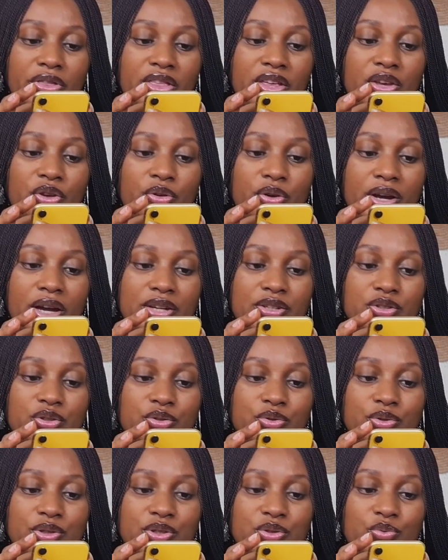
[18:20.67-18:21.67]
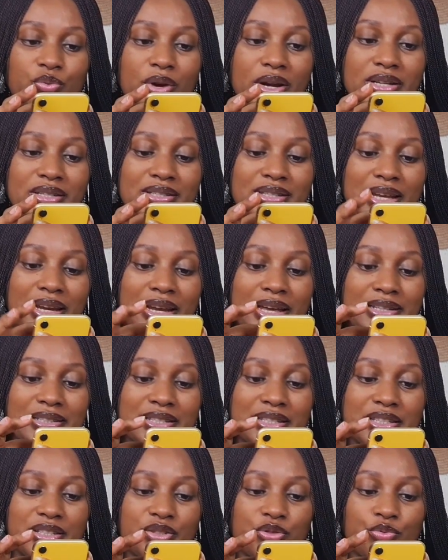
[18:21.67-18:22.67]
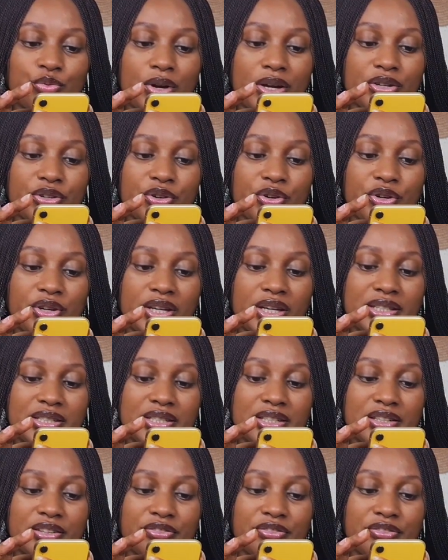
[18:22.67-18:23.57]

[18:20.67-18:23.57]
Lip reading: thing you can do is when creating